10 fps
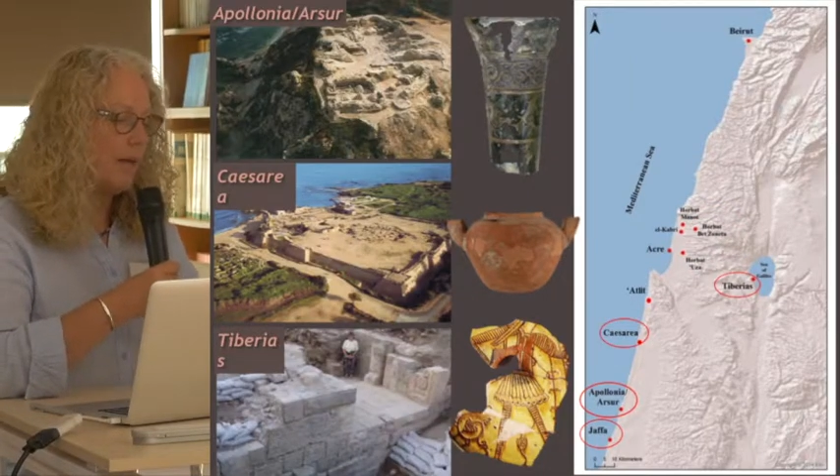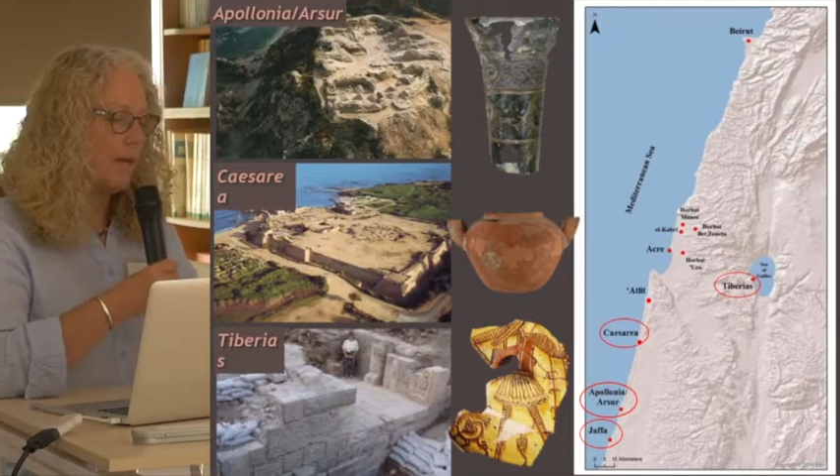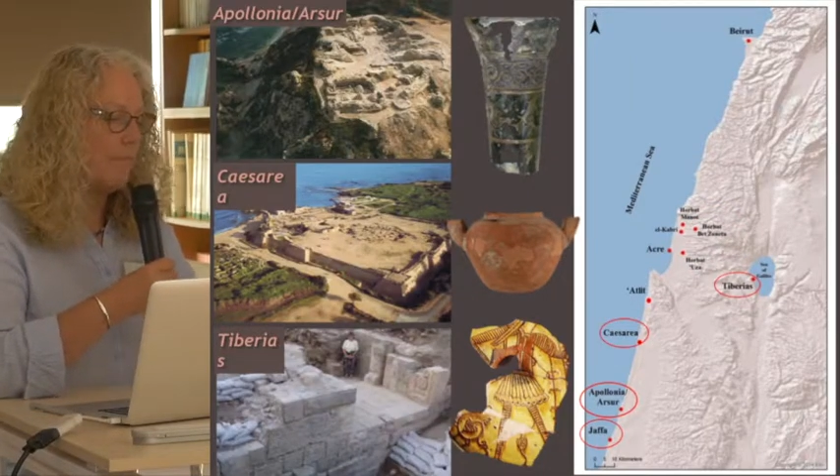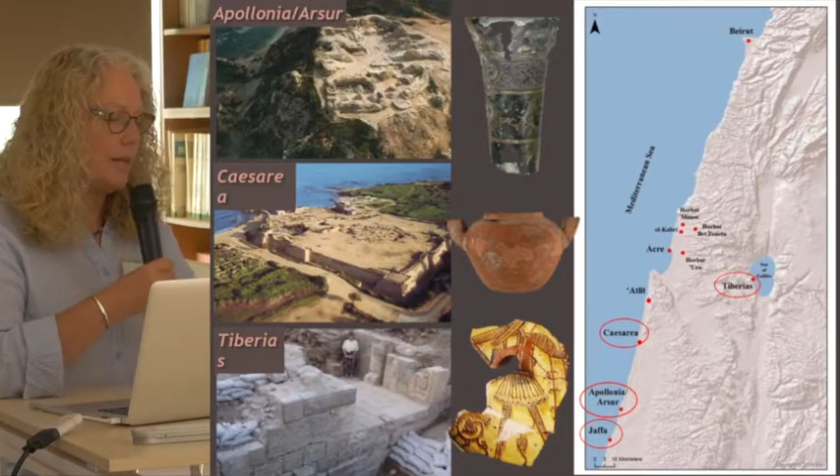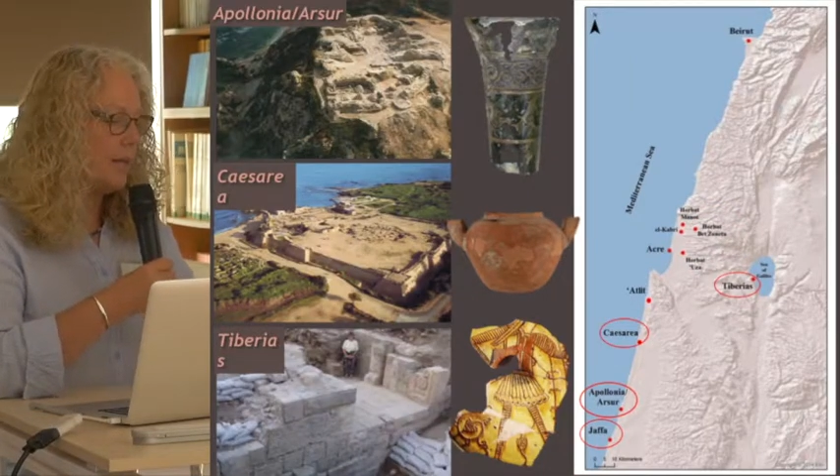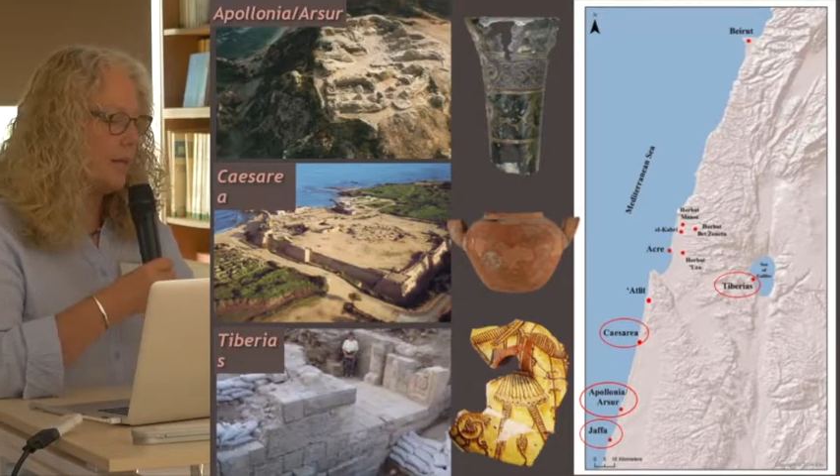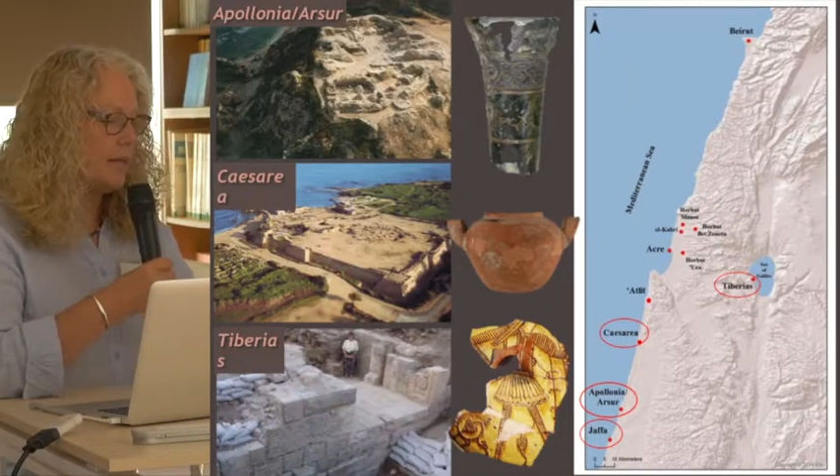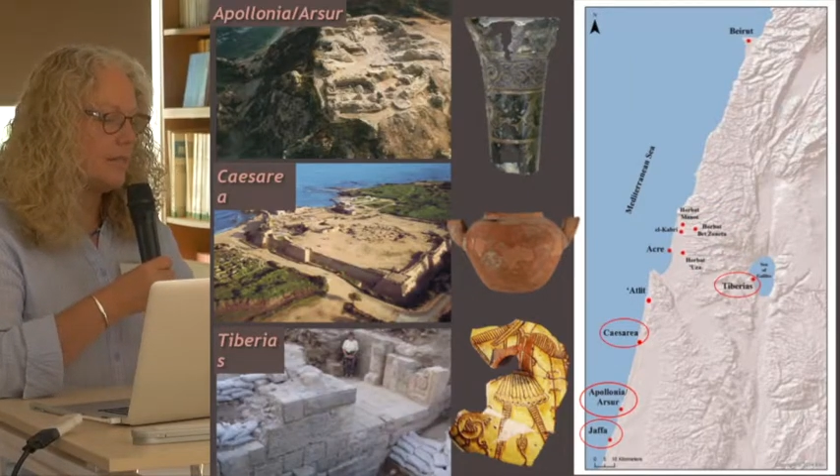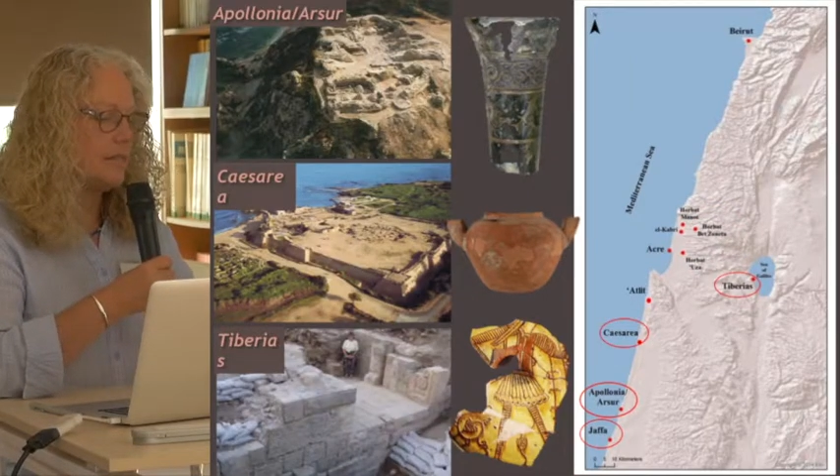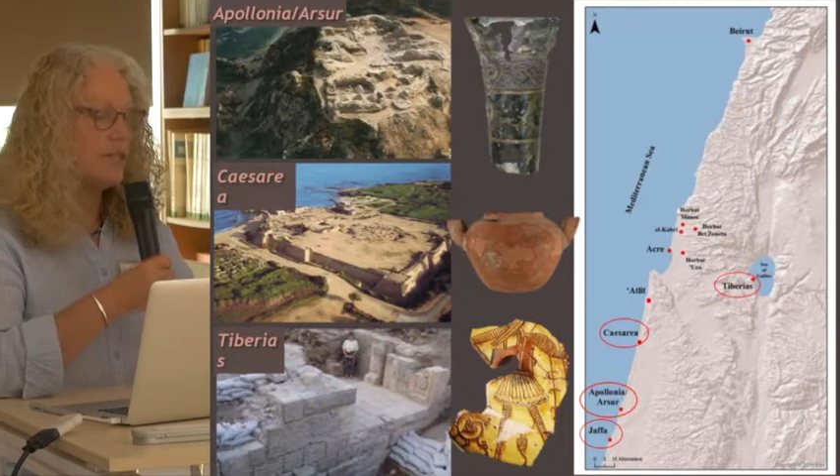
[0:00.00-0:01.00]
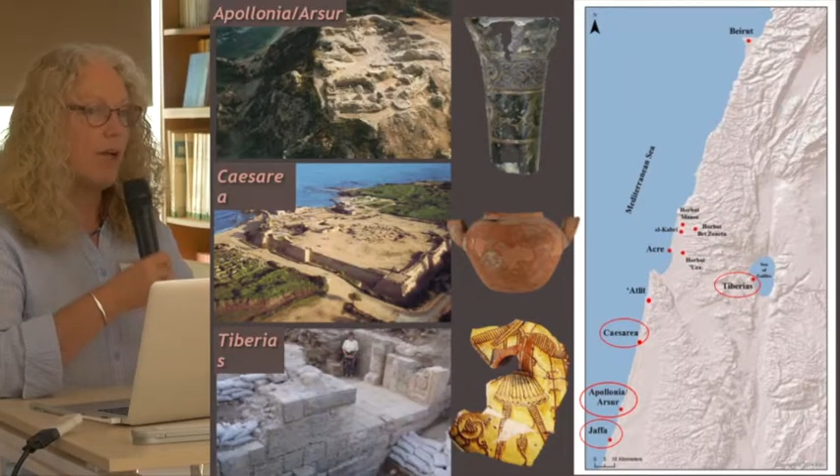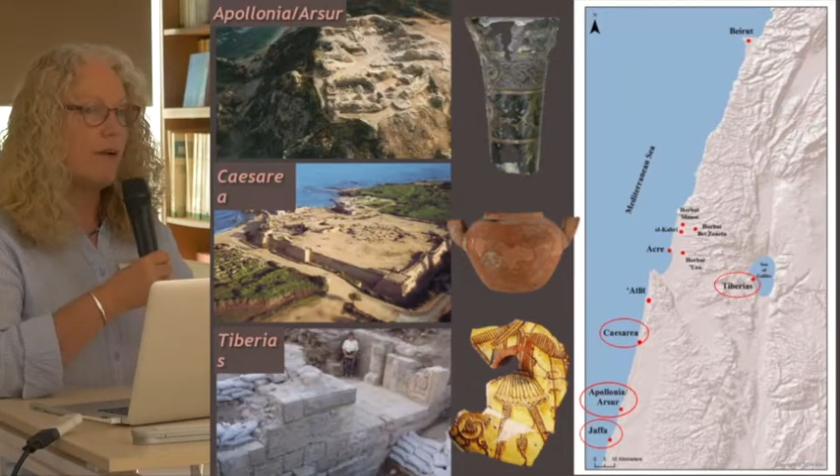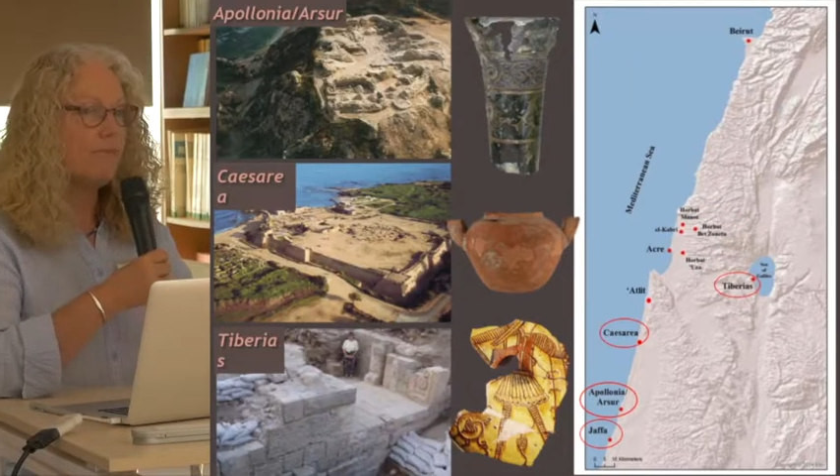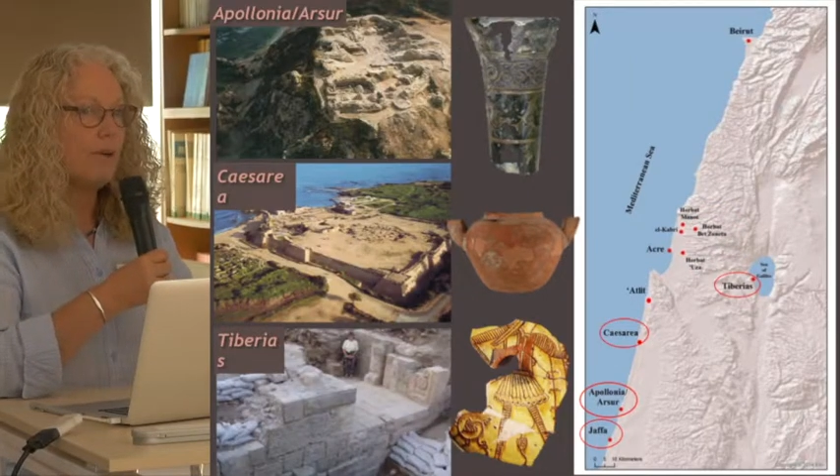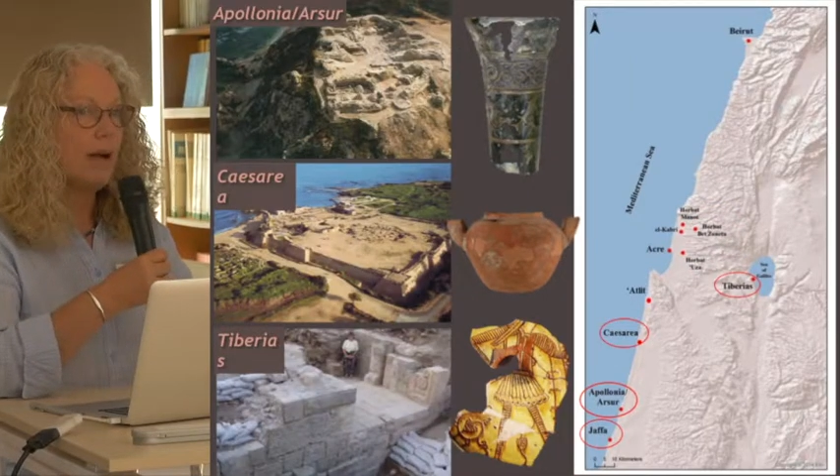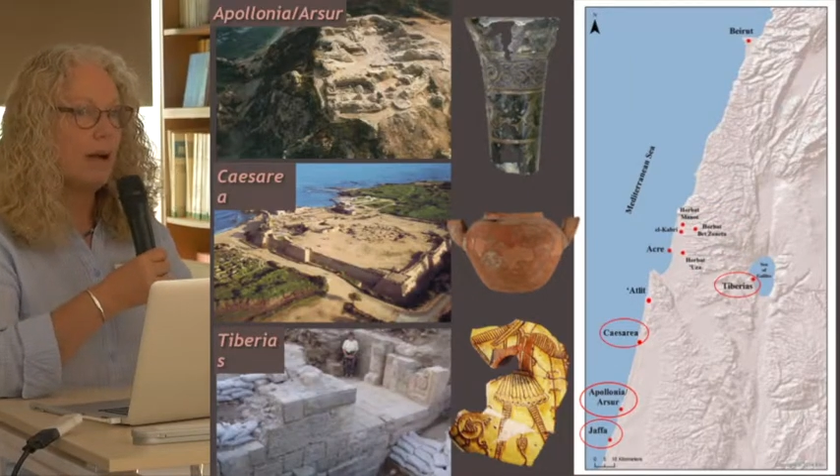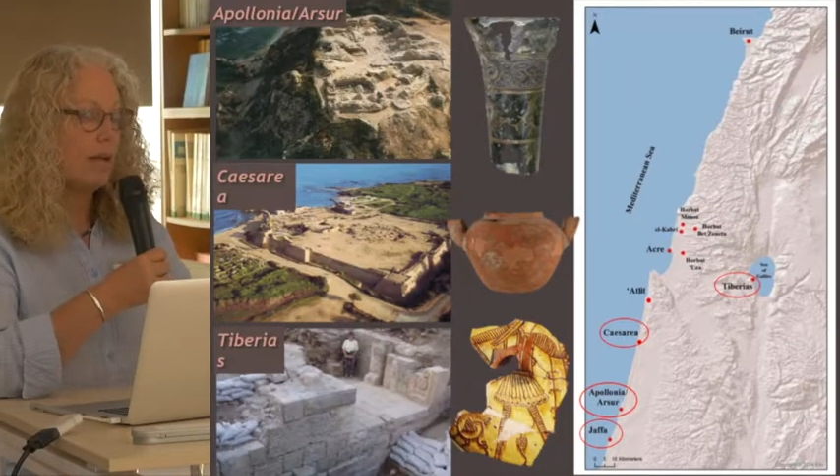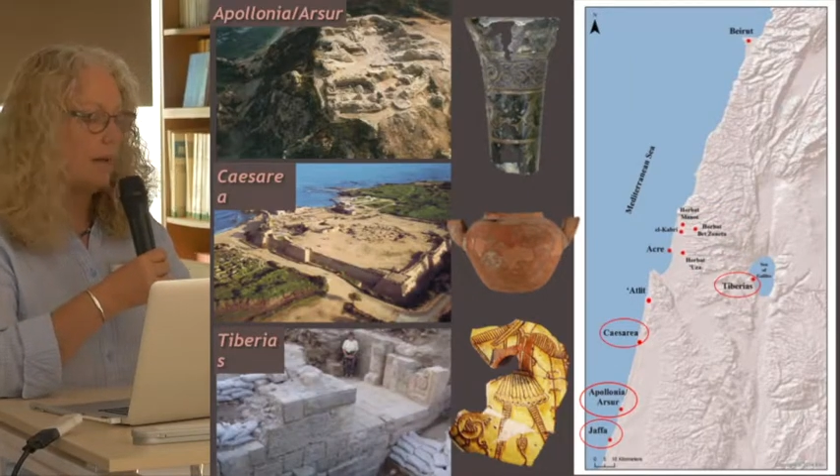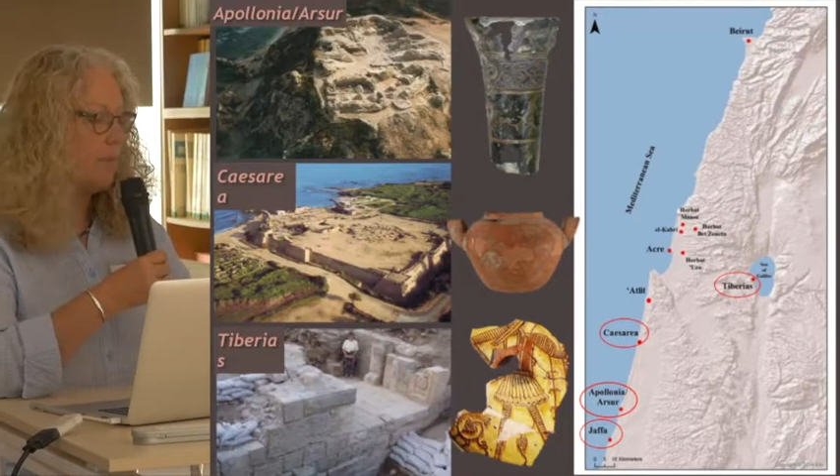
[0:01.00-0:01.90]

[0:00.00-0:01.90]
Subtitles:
Tiberias, Jaffa, and